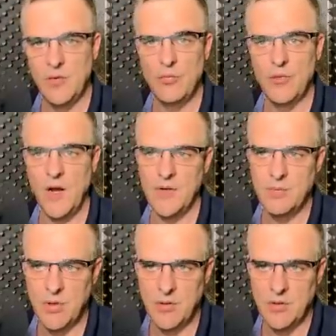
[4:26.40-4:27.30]
routing
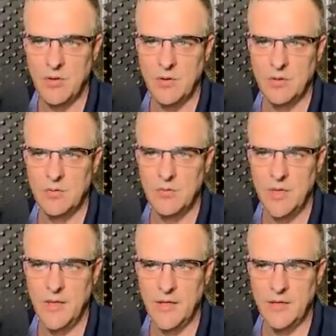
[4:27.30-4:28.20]
protocol,
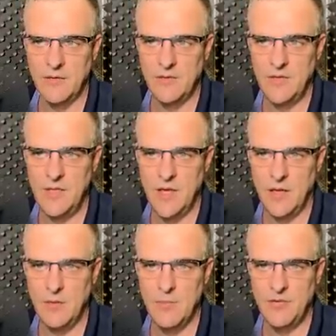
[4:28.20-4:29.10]
and I can see
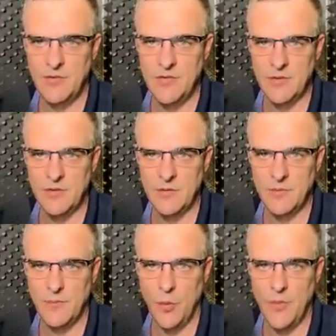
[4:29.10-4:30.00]
hello messages
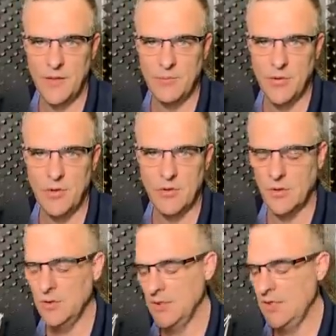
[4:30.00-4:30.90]
for that
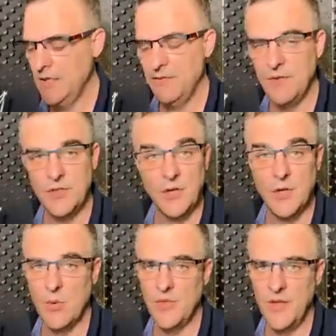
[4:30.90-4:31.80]
protocol. If you don't
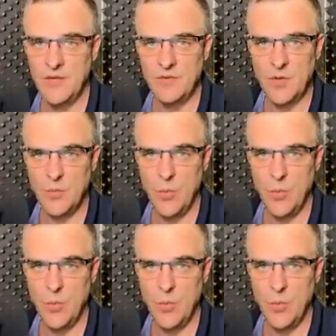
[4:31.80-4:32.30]
know what that is, don't